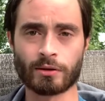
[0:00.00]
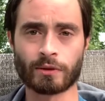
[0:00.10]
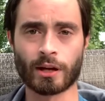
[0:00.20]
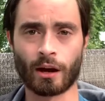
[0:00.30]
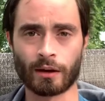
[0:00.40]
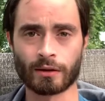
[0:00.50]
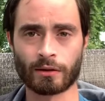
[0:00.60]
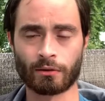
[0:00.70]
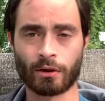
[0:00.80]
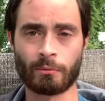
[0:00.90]
the cut.
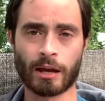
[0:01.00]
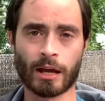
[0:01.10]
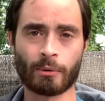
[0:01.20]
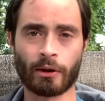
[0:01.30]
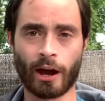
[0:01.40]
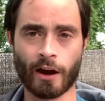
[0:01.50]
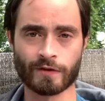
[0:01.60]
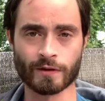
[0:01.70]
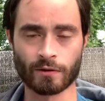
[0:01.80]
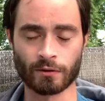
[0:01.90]
They're only making about a half
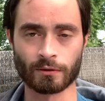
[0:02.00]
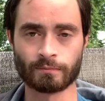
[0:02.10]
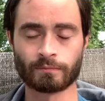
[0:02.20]
circle.